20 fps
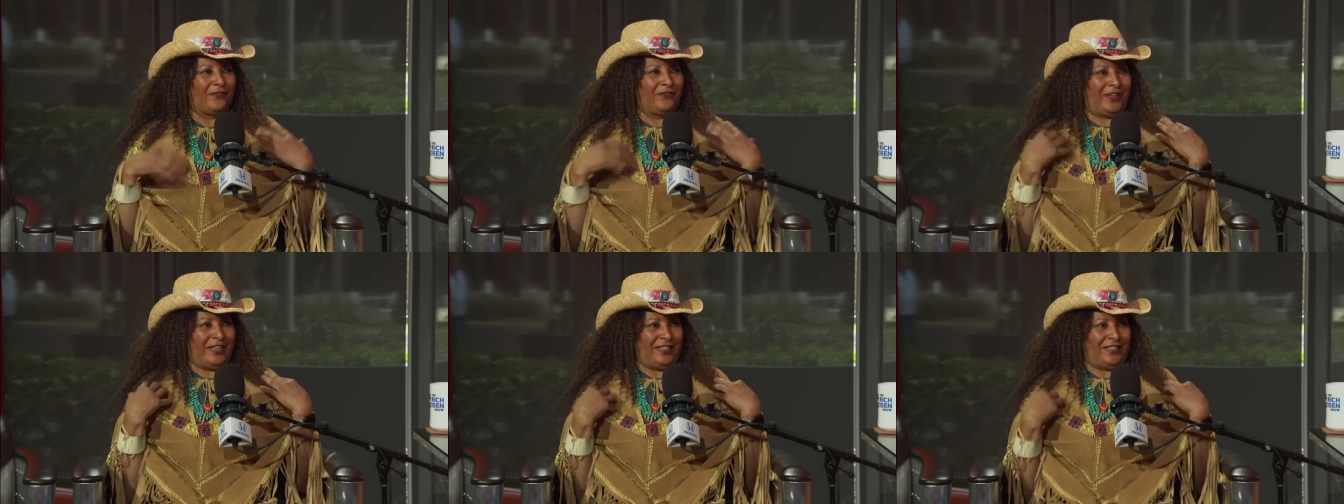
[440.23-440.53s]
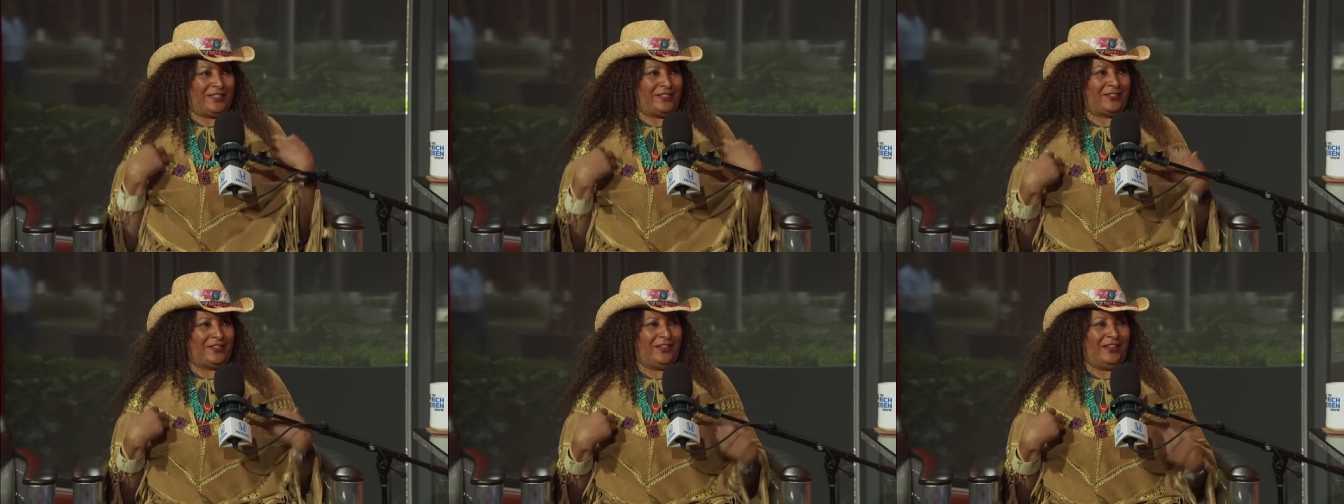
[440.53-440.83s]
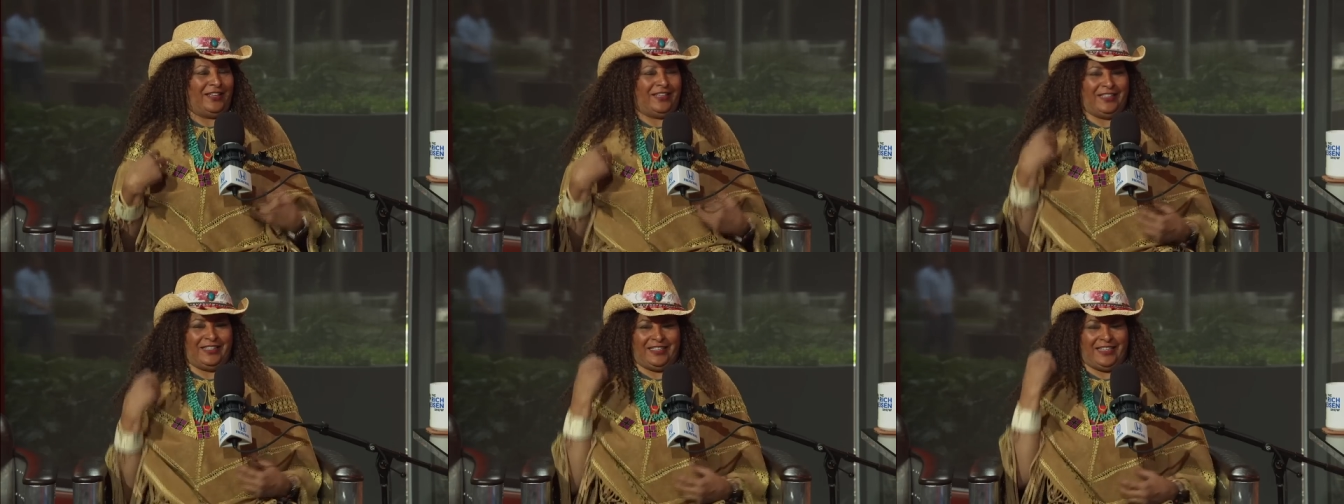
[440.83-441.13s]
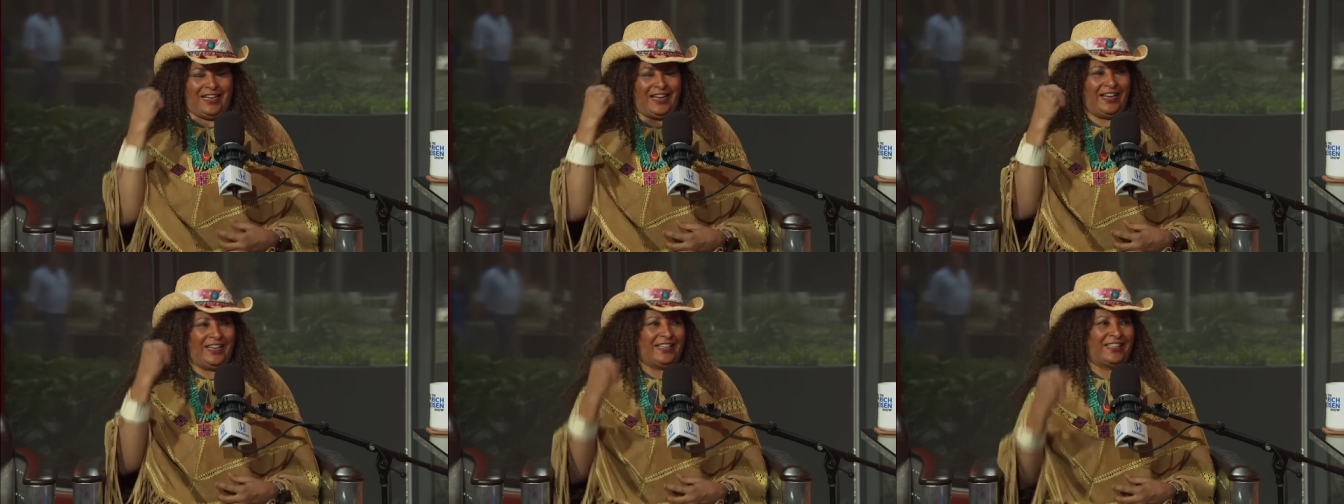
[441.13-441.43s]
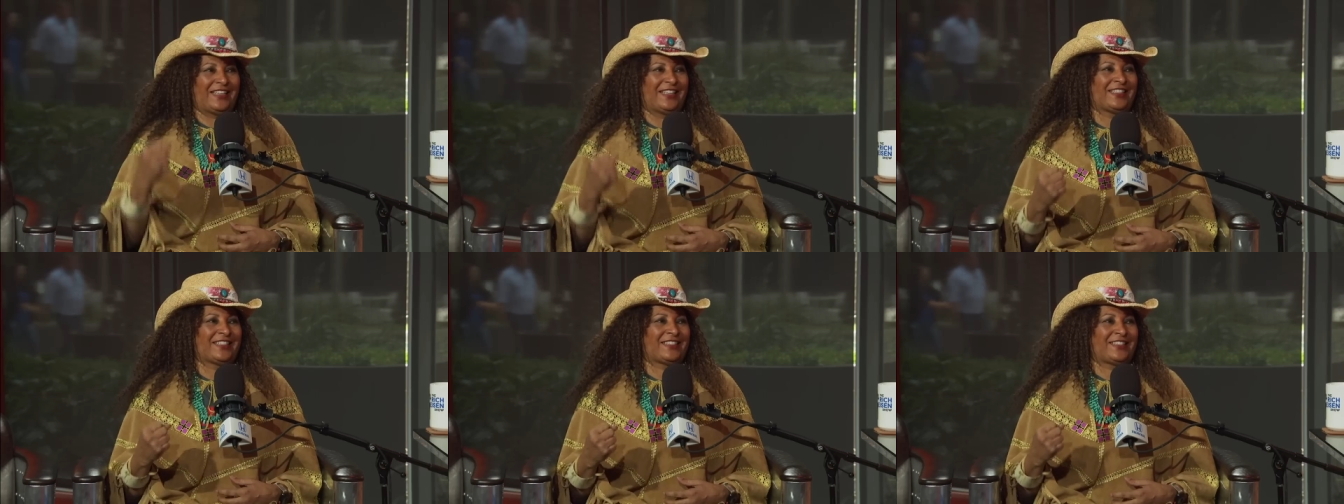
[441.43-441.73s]
vest on and a
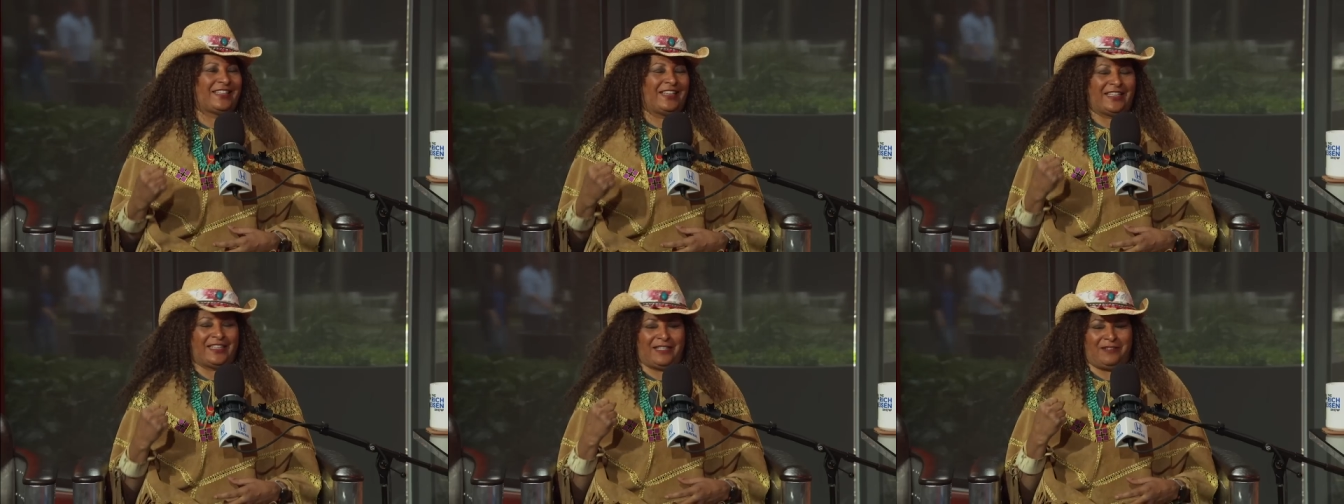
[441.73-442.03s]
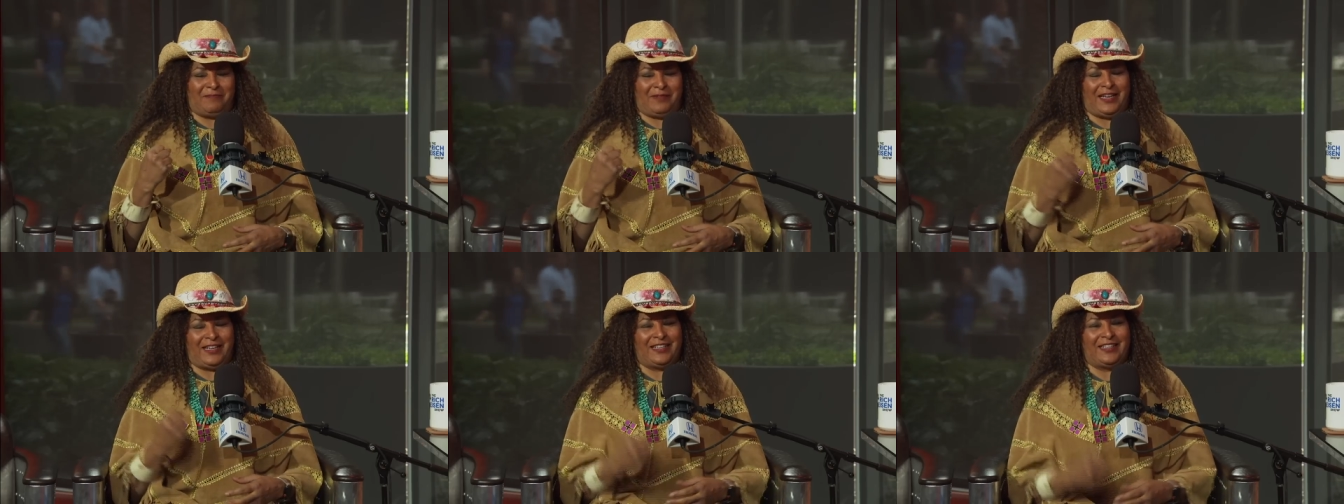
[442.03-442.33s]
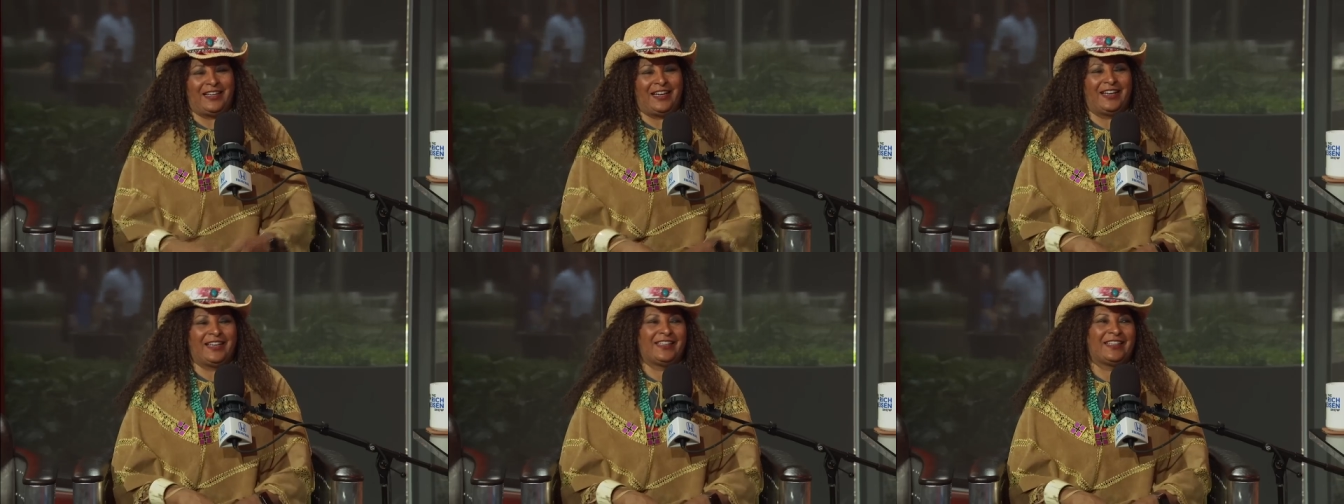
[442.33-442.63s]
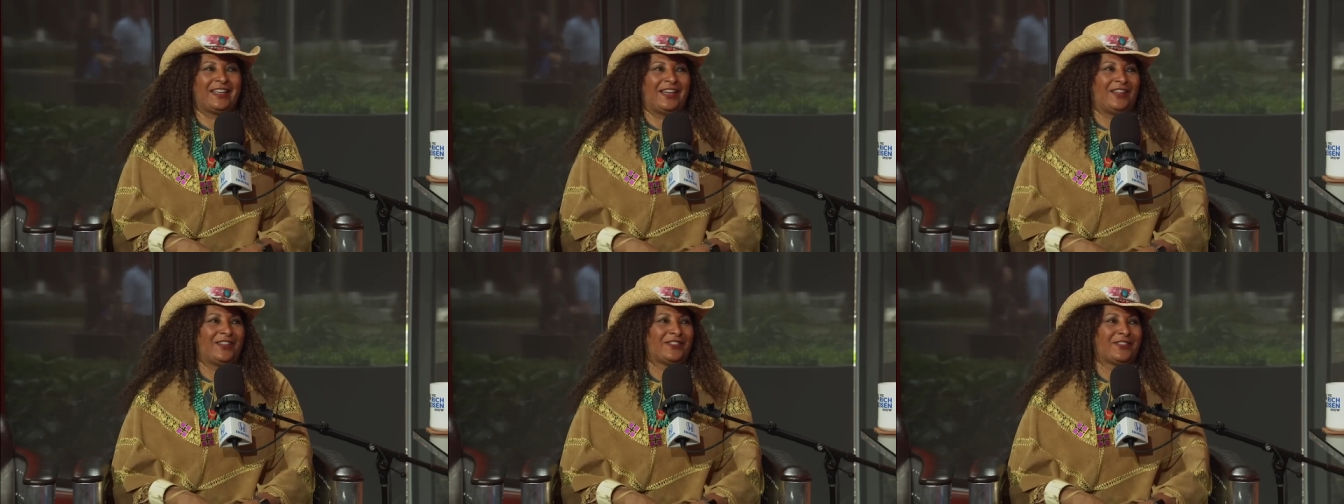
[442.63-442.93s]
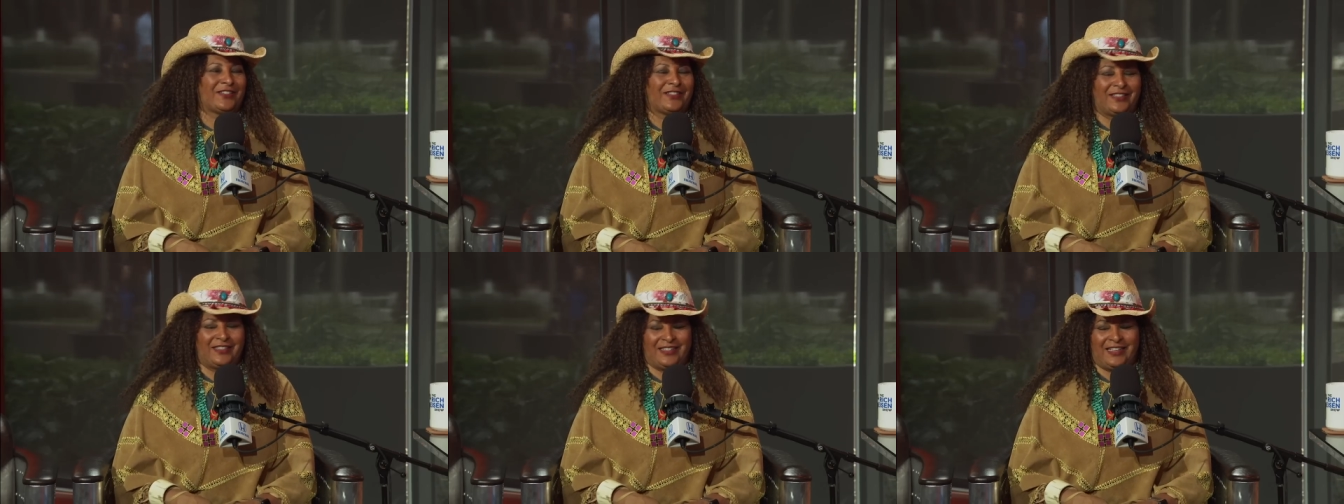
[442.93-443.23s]
hiking stick and my
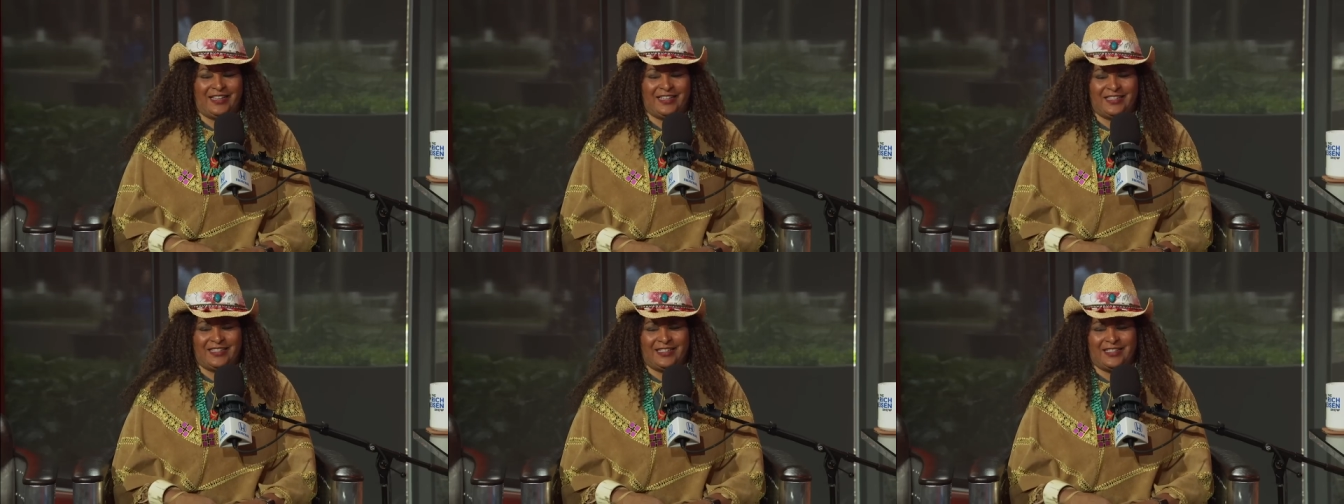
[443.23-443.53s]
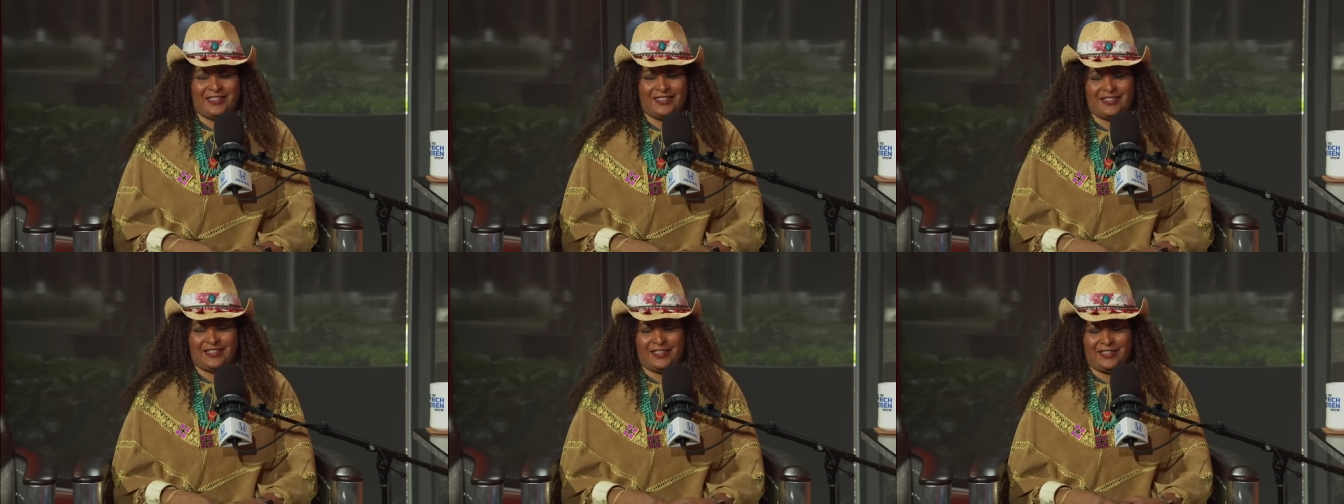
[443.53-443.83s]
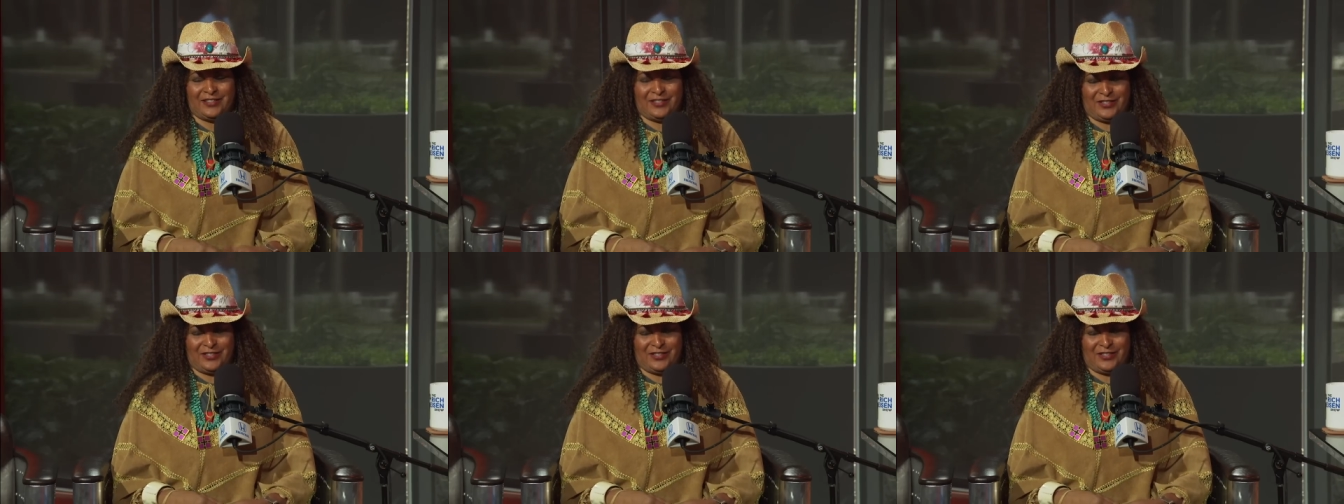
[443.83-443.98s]
$9.99